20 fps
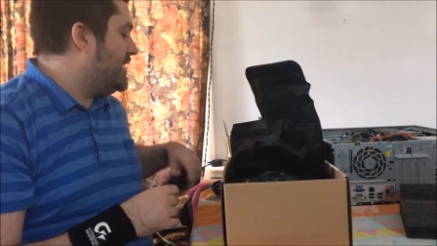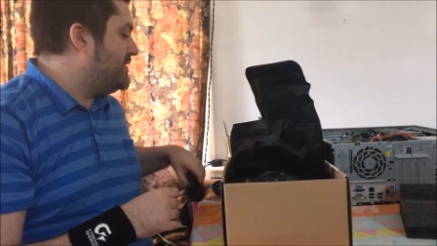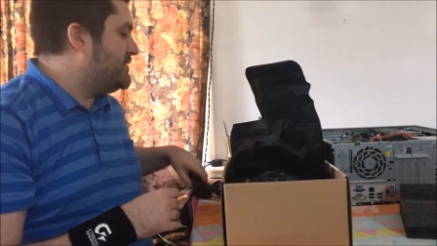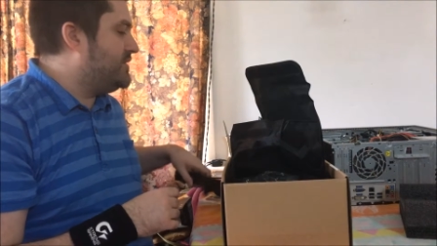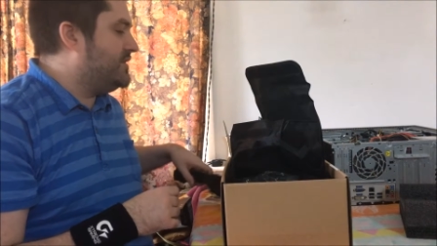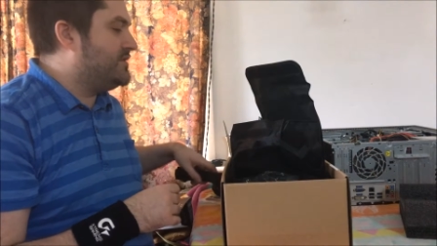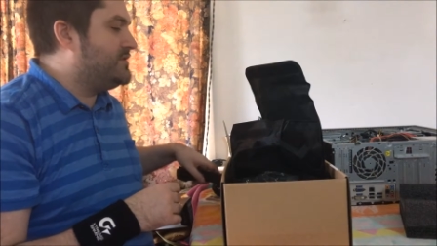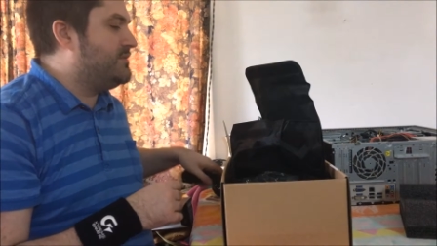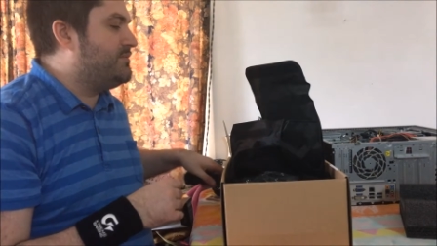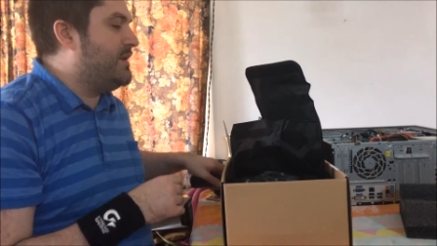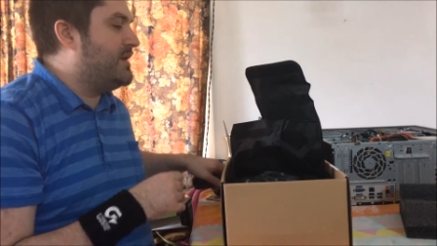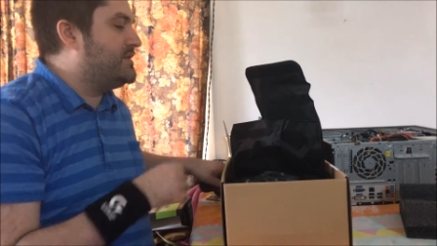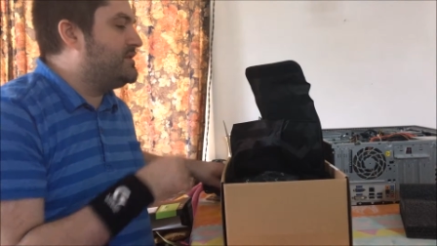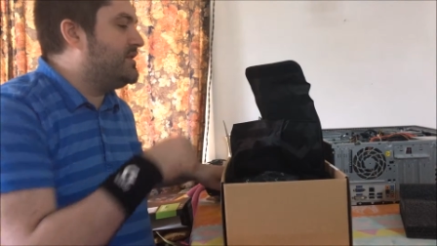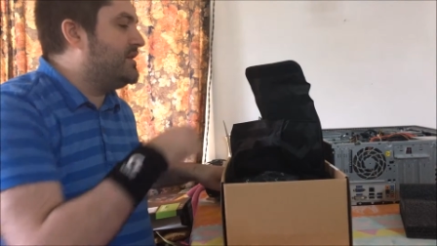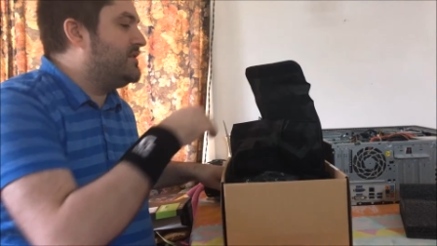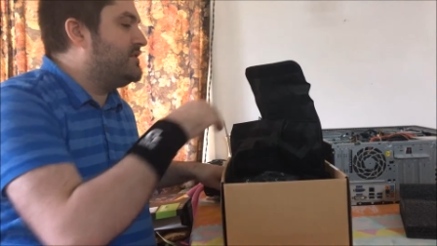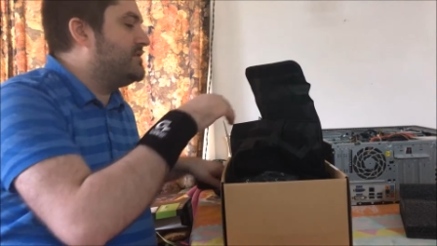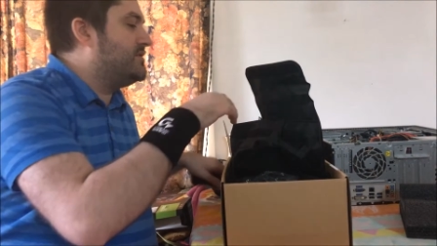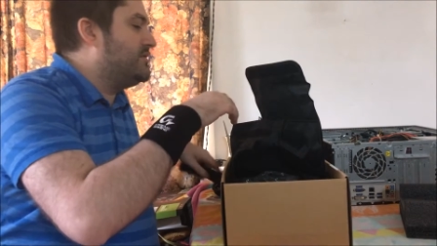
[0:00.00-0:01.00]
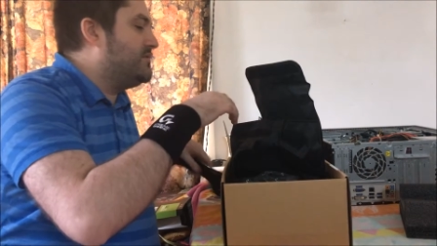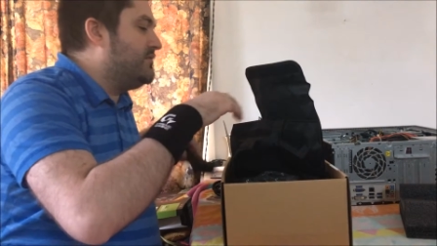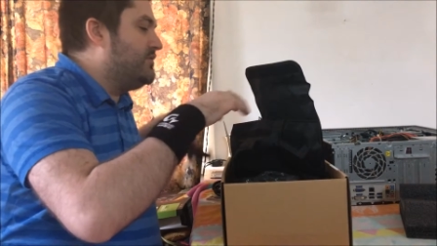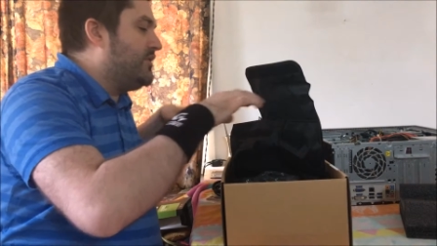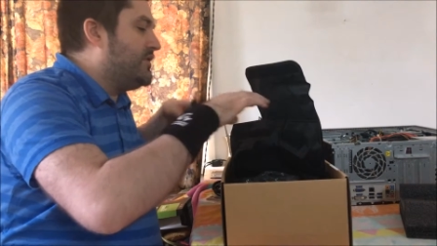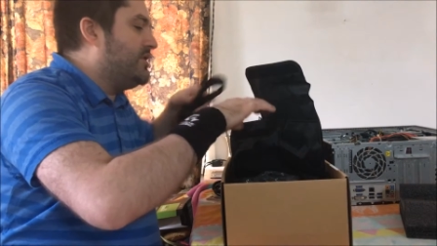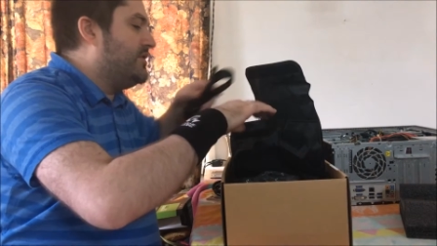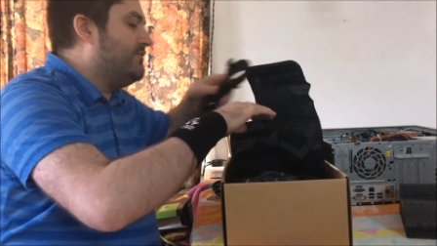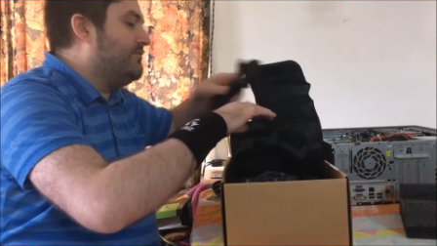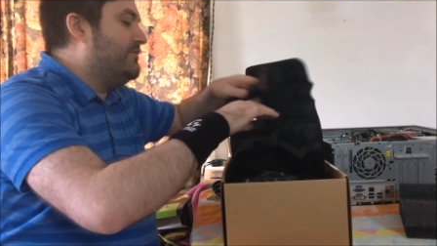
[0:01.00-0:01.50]
It just makes things
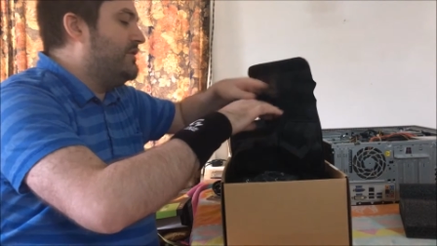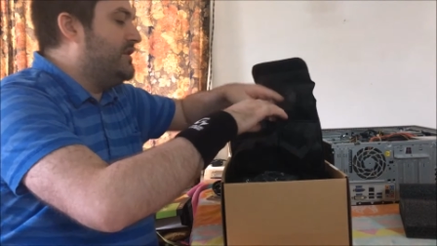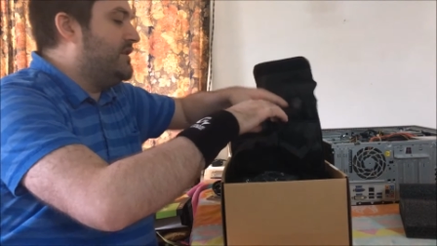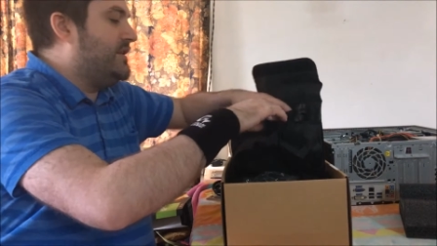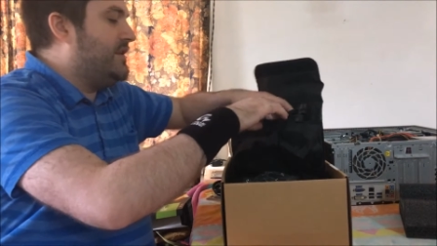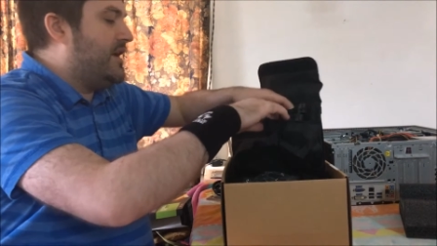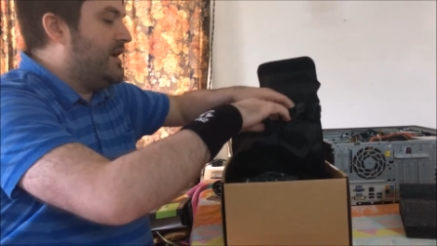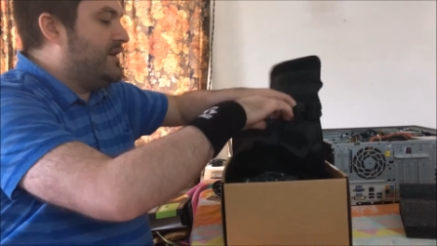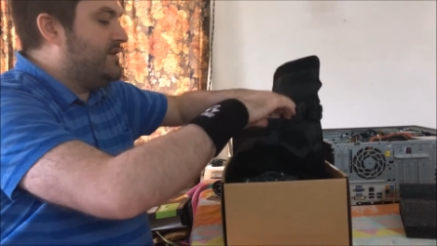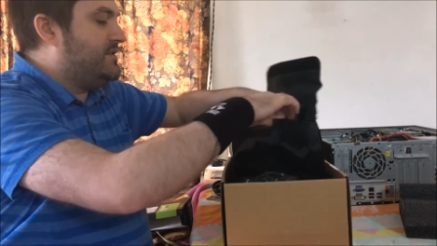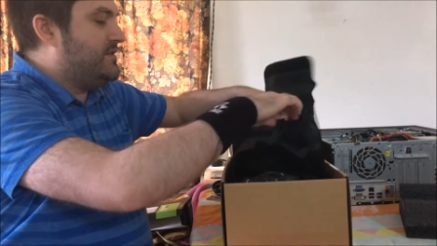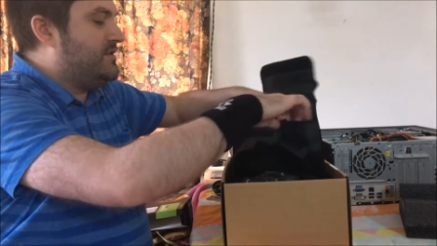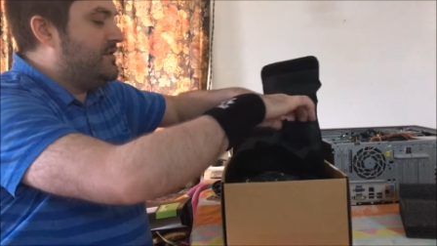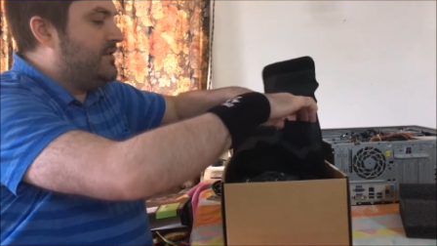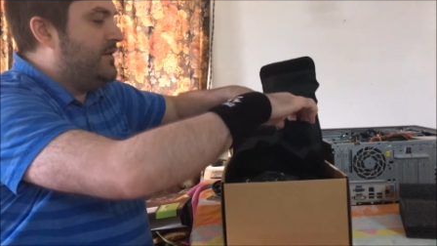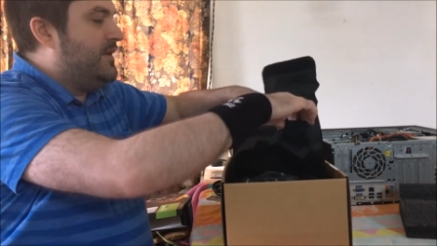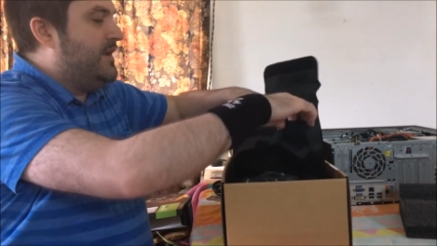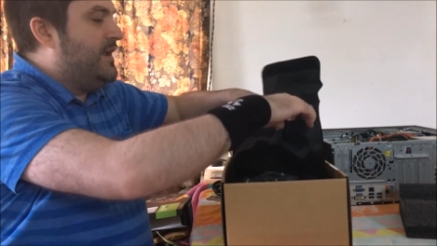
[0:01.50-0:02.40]
look really nice.